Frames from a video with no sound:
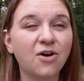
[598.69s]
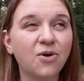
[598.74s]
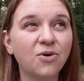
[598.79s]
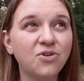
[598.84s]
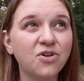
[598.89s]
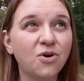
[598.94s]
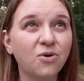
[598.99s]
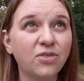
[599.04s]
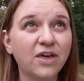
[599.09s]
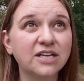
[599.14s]
oh
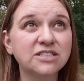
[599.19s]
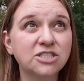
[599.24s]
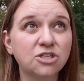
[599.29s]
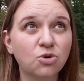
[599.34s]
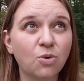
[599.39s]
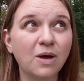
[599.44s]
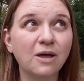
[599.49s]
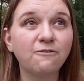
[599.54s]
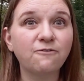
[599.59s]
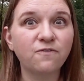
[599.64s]
no, that's
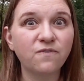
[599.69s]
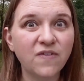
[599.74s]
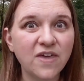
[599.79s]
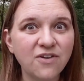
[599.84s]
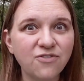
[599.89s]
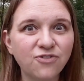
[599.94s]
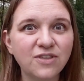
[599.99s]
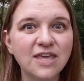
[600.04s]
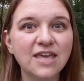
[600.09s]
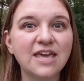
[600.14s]

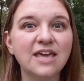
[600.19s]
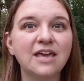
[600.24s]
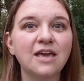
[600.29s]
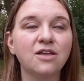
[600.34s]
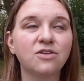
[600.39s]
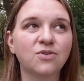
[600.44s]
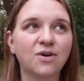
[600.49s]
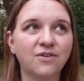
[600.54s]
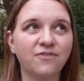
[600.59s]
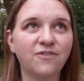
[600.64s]

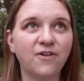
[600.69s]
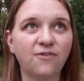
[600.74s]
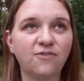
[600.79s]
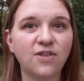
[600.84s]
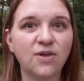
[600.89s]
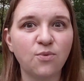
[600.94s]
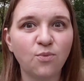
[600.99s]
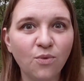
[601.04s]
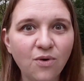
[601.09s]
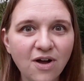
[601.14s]
12:50,
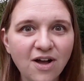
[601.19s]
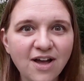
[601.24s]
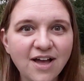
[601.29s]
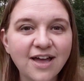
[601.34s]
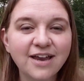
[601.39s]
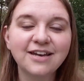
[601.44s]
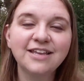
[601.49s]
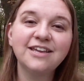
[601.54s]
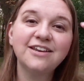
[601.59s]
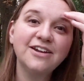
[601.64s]

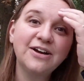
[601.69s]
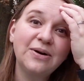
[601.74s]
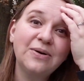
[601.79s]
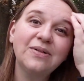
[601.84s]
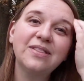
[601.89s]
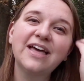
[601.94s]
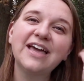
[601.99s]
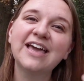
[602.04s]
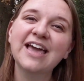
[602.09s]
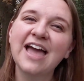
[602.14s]
12:51, you
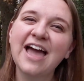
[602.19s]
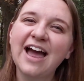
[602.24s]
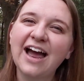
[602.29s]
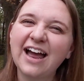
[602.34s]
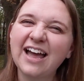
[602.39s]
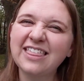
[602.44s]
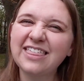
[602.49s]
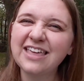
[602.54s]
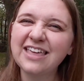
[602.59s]
know? Like, I